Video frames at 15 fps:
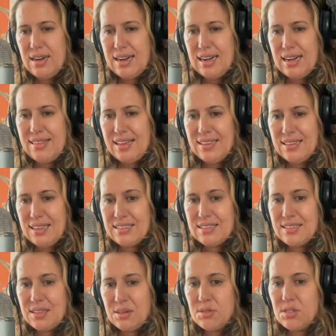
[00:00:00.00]
And I think that
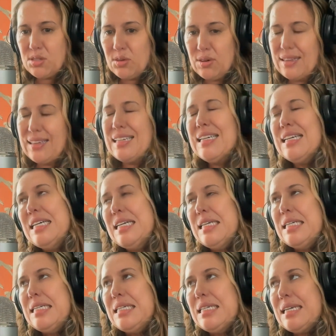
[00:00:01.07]
those stories, like,
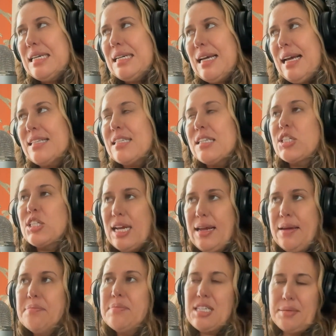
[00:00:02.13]
it's a
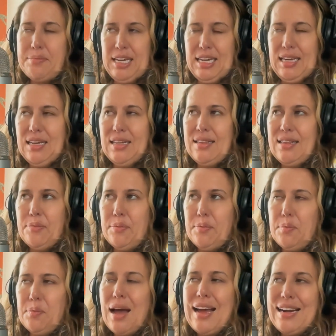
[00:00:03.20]
shame to me that
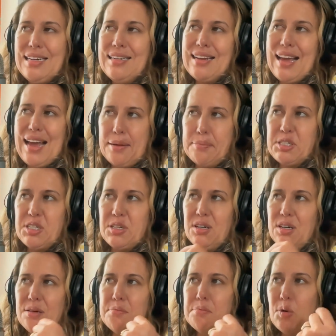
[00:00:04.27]
I didn't
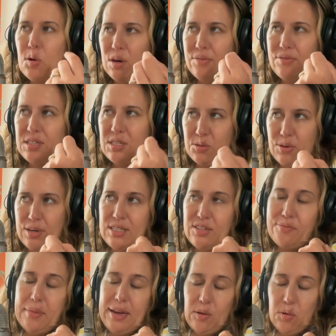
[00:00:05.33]
capture more of the stories of
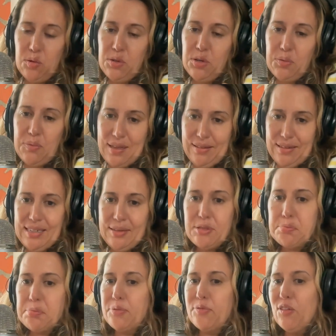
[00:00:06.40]
my older relatives
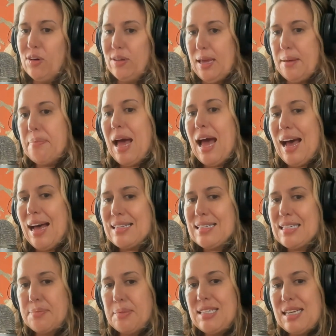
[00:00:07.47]
before they
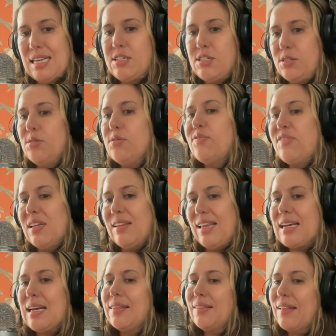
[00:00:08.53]
passed, because I do feel
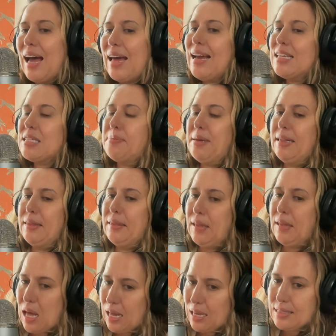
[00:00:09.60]
like a lot has been
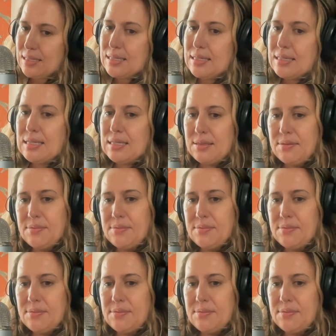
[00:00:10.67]
lost.